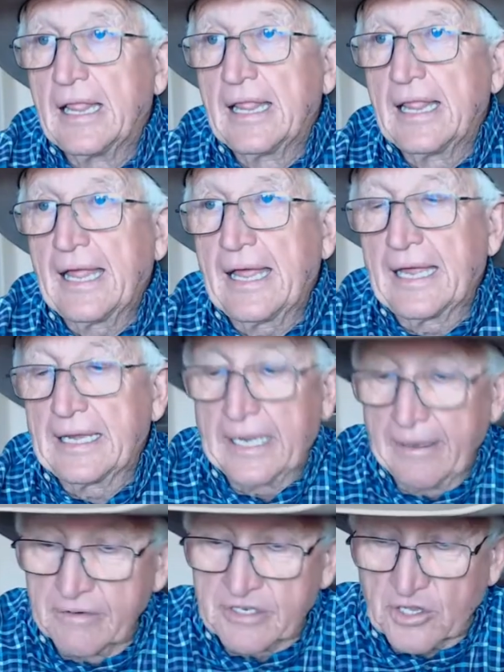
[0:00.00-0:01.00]
and he
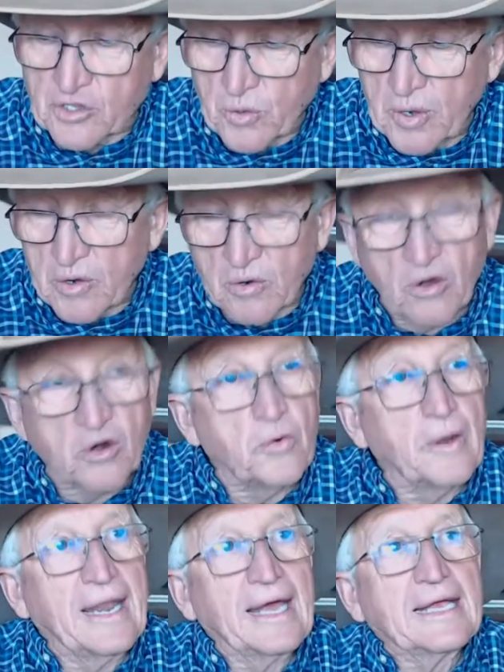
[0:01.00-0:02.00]
was a three year old when
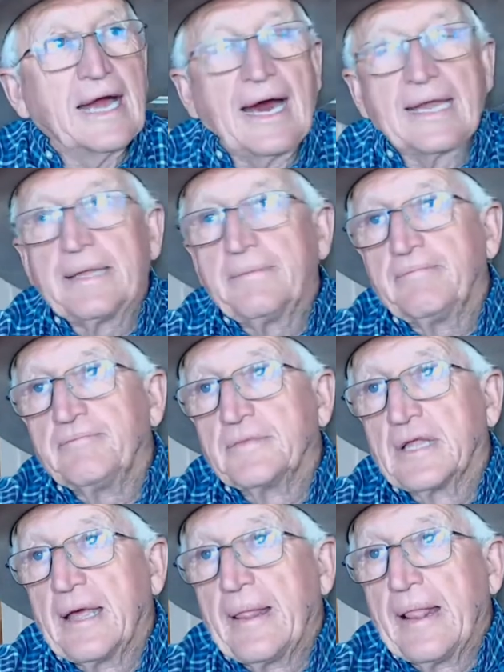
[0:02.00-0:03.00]
I got him.
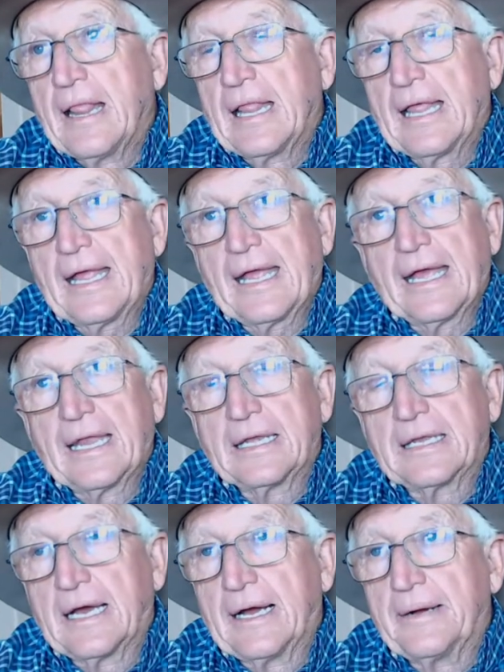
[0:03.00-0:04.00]
And
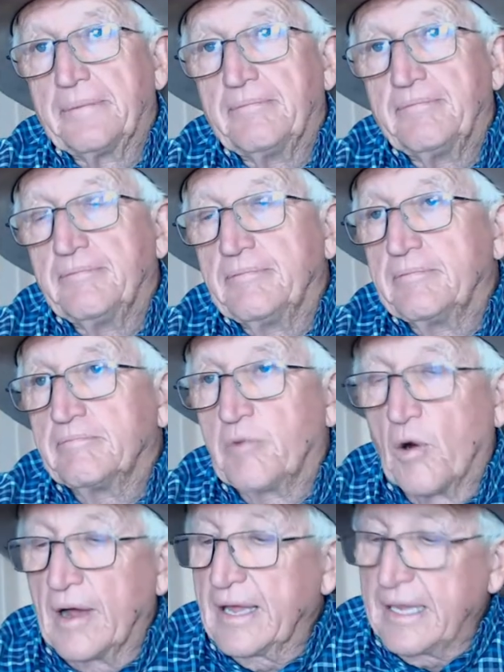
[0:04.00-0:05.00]
uh,
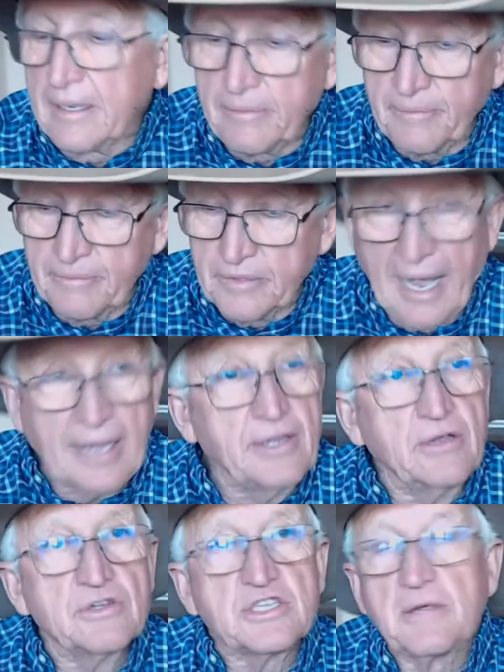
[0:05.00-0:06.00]
boy, he, you know, I
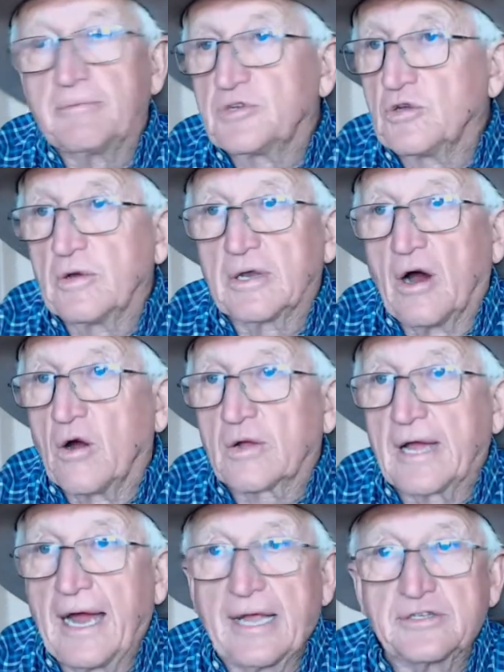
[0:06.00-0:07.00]
used him doing all
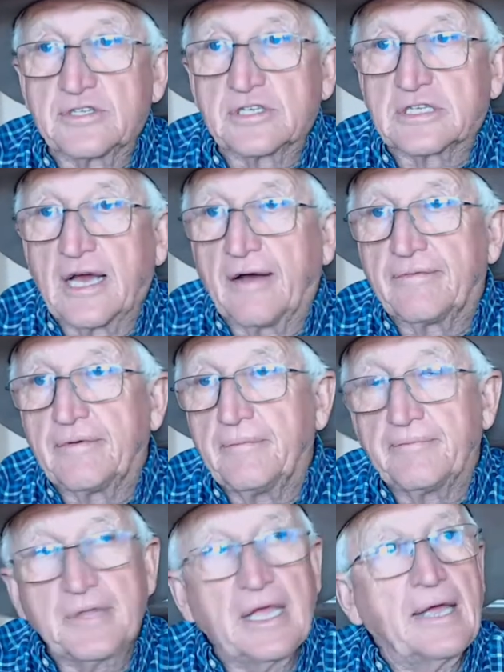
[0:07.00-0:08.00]
kinds of stuff
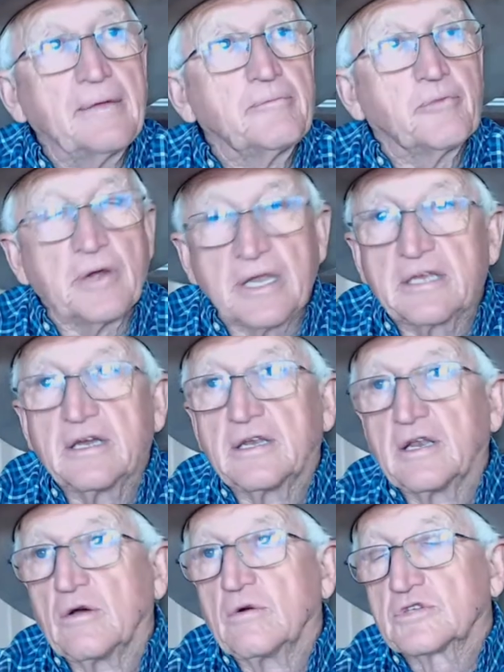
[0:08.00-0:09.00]
and pretty good
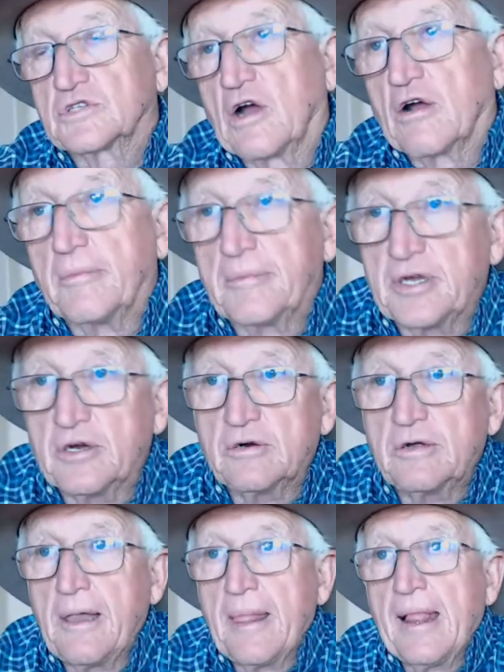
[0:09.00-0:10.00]
little sorrel mule.